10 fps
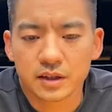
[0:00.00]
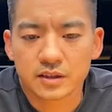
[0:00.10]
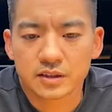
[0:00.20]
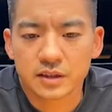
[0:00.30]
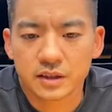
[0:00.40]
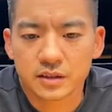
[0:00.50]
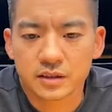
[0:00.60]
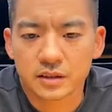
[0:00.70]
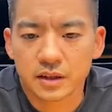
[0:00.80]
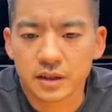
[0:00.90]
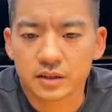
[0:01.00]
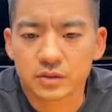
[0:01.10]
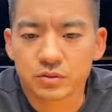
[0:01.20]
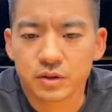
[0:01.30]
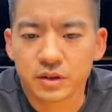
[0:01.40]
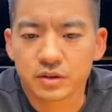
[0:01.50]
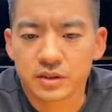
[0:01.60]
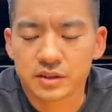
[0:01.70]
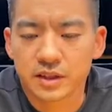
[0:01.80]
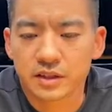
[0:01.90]
sink as you run through
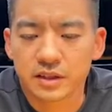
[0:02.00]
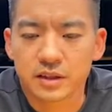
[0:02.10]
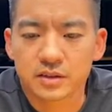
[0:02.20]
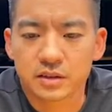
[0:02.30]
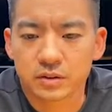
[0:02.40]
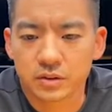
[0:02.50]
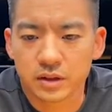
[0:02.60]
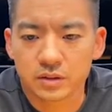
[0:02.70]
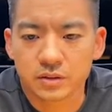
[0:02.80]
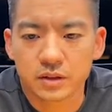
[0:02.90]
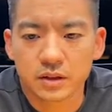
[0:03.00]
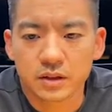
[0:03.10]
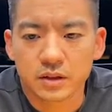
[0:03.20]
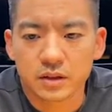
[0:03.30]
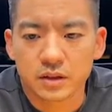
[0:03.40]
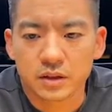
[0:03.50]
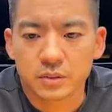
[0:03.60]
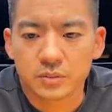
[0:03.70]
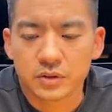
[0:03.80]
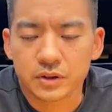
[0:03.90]
the sand and not slow down.
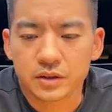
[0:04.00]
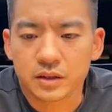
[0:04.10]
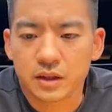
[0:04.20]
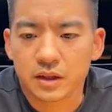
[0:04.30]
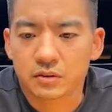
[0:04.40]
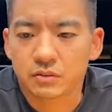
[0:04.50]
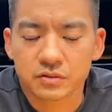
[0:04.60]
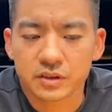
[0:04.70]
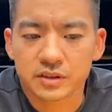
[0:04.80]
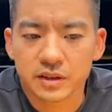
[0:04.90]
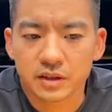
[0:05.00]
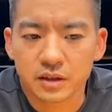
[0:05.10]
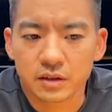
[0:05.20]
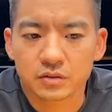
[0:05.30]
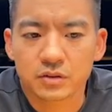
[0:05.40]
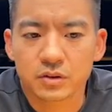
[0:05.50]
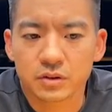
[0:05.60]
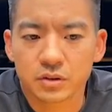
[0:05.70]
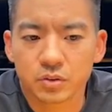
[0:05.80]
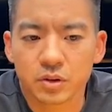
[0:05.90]
You need to have front side lift,
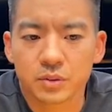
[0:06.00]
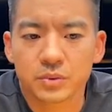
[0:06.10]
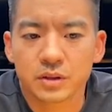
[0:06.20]
toe up,